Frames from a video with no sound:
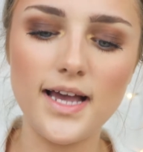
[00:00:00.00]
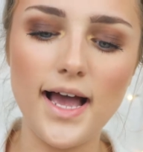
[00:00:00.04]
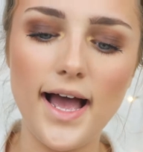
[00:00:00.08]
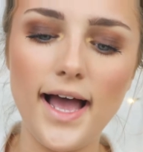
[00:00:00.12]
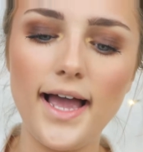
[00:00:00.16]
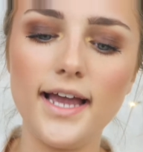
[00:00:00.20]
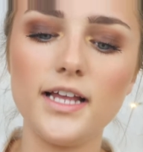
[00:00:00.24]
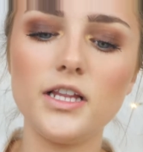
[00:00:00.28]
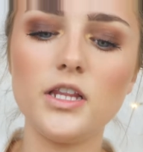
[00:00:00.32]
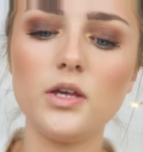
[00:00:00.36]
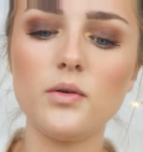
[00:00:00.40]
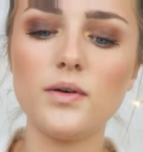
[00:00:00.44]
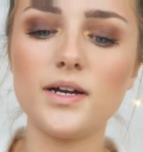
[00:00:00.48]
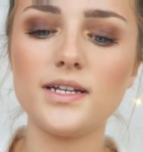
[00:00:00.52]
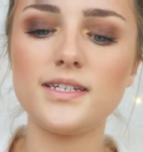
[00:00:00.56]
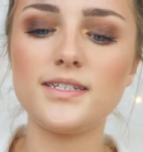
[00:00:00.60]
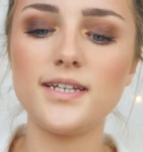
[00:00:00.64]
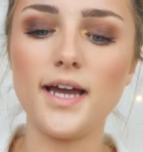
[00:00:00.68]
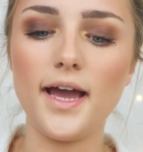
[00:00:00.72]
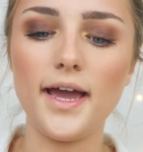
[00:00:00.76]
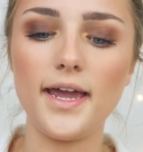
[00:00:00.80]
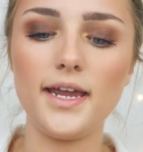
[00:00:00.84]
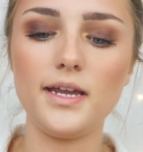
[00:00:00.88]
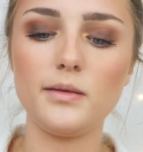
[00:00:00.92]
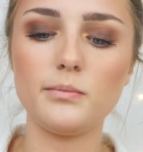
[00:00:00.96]
Eyelure
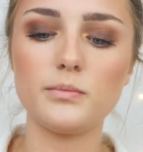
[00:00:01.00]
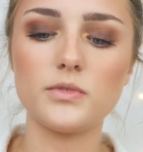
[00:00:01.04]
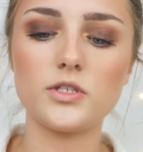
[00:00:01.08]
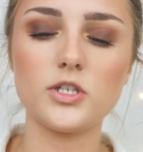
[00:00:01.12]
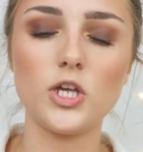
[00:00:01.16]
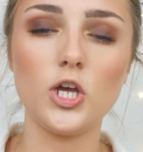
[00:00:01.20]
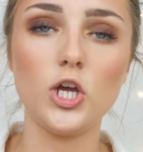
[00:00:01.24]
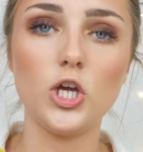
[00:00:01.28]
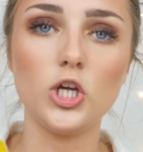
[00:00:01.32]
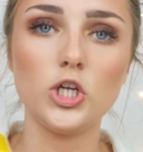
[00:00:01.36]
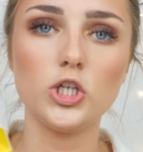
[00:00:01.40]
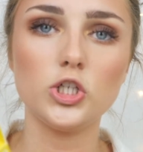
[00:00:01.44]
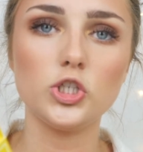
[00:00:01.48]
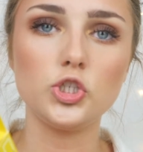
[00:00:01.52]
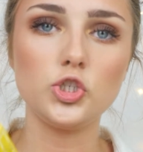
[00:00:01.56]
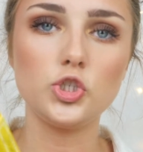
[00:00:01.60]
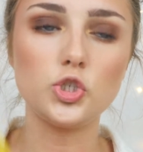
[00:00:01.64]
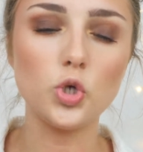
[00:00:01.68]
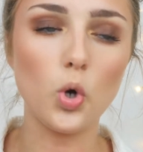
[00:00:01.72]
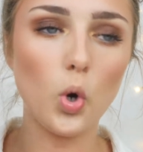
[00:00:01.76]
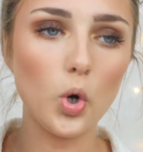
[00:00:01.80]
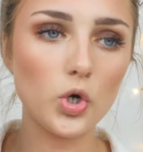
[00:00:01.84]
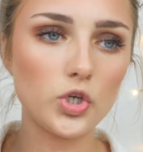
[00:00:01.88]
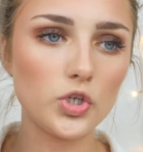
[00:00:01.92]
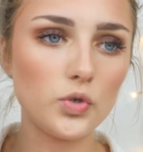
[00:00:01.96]
Times
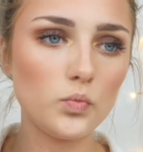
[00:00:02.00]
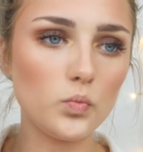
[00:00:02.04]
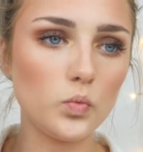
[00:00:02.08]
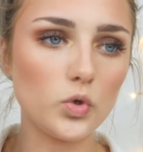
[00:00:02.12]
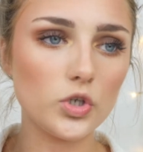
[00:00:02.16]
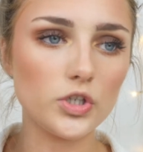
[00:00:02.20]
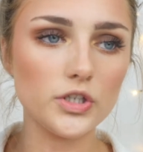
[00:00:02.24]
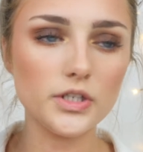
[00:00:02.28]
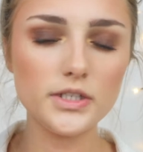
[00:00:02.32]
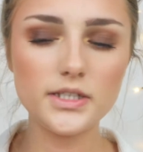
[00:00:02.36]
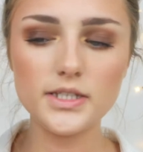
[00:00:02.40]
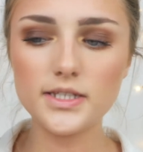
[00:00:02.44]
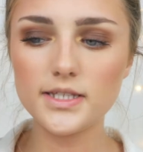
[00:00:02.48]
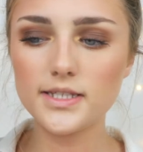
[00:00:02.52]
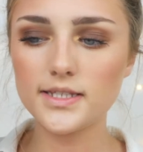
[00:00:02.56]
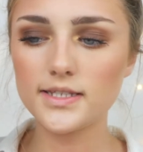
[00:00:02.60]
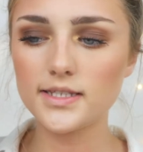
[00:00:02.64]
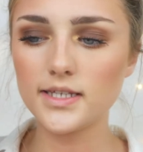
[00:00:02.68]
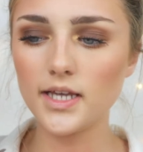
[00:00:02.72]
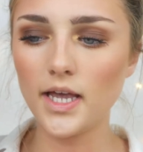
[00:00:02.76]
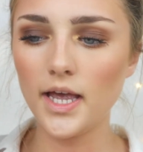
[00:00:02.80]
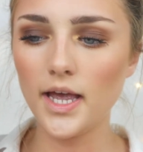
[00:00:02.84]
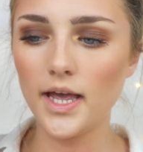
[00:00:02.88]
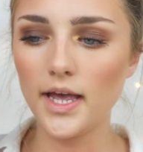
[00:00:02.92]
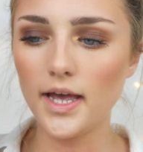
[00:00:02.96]
Jordan
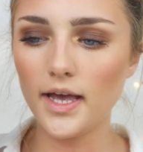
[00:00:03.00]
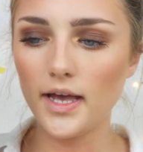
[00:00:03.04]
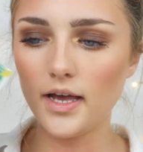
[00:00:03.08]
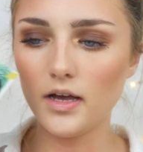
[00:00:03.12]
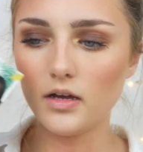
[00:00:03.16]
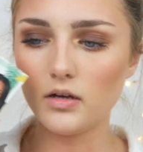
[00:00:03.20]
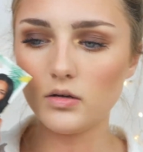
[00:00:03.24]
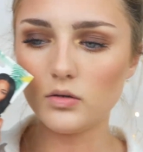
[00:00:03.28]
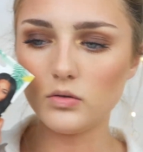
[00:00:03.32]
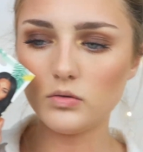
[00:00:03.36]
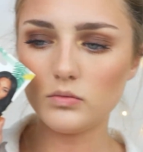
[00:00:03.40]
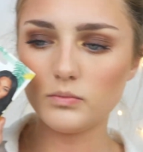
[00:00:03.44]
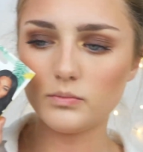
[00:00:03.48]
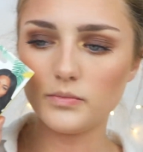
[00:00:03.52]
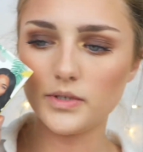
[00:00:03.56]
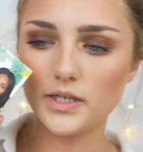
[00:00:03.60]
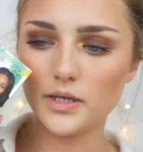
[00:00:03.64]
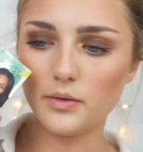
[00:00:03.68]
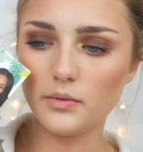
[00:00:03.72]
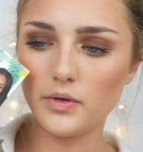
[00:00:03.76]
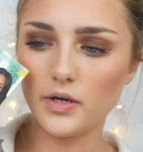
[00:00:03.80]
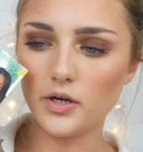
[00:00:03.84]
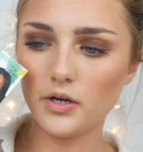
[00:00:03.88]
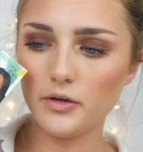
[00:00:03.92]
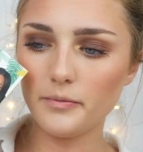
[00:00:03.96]
Woods. Oh,
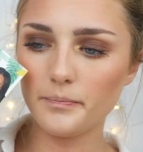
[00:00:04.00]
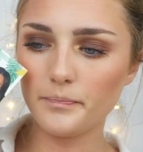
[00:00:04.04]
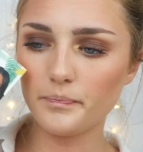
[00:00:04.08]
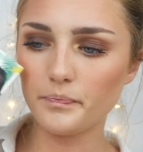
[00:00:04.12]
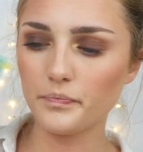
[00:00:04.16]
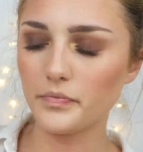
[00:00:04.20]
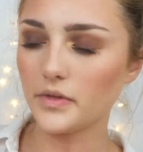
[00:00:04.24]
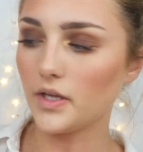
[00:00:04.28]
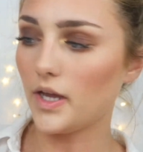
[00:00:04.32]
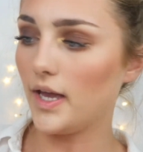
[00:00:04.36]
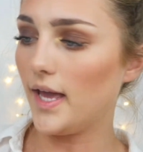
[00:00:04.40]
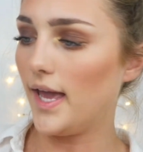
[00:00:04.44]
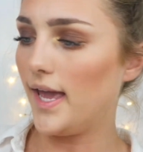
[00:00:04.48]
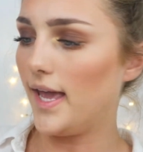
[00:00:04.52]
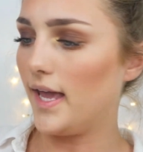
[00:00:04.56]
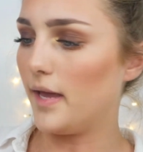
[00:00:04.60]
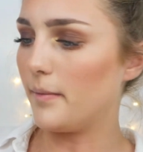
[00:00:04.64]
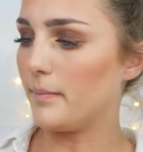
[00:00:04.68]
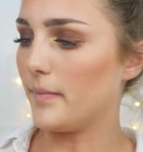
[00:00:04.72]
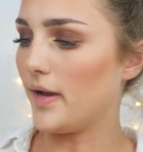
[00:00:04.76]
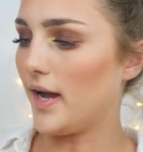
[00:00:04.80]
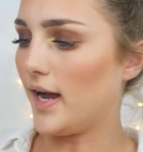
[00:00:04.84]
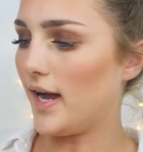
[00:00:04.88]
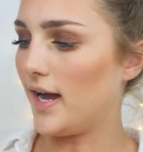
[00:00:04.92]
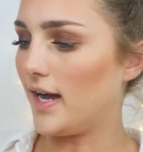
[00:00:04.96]
here we are.
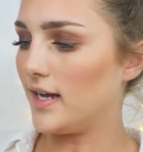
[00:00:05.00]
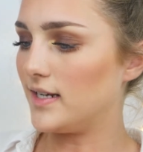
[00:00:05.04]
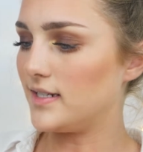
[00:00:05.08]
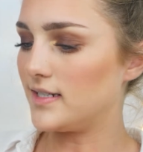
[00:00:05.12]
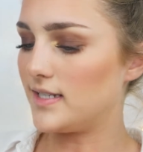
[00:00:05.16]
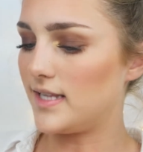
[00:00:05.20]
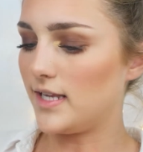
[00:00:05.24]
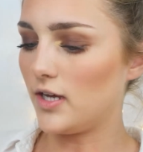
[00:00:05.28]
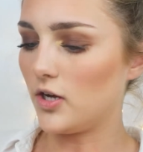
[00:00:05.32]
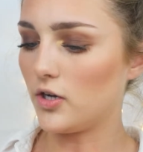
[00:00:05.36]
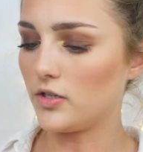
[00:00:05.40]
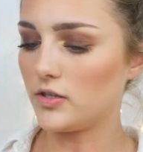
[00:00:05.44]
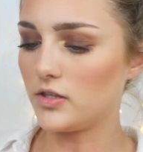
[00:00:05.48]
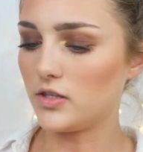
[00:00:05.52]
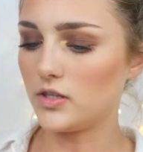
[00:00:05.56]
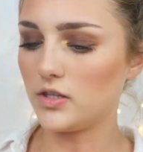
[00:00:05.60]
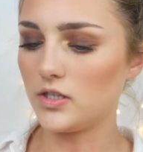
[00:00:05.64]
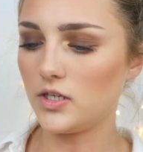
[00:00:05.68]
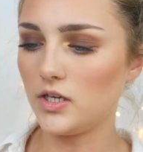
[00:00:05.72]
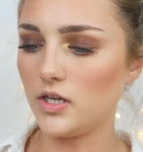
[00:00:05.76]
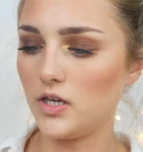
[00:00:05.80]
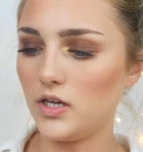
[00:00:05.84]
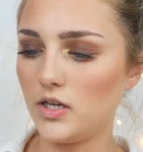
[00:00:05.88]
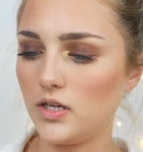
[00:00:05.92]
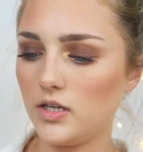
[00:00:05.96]
and they're on
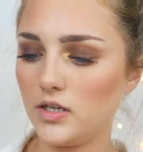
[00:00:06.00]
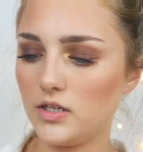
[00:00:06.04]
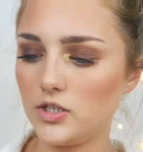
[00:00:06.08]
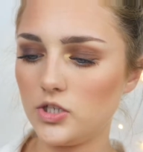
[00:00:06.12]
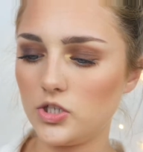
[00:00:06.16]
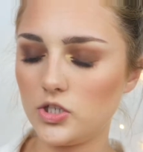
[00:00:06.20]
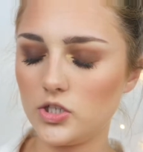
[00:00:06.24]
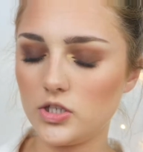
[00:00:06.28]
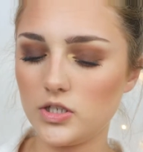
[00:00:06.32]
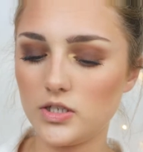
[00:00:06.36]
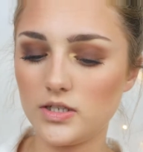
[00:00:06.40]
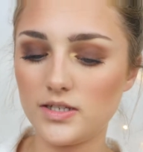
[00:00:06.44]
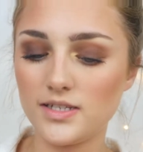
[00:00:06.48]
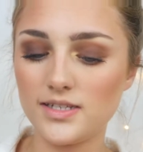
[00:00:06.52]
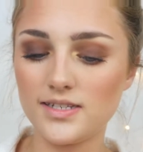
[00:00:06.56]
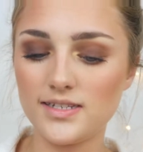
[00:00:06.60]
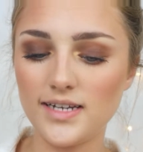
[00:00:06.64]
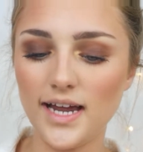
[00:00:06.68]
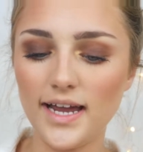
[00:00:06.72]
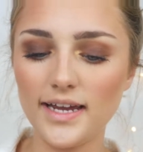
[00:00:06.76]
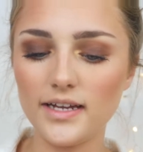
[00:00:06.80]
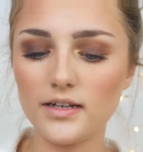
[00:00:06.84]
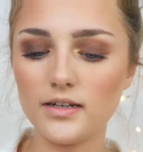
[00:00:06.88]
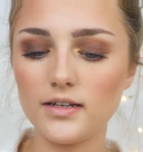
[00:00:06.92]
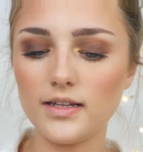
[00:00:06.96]
the
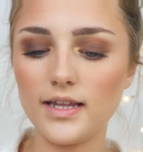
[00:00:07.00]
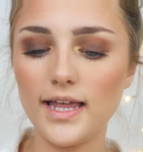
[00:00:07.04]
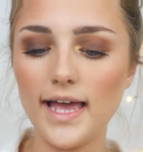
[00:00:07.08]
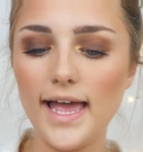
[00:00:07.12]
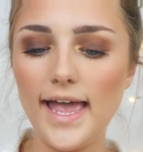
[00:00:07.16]
style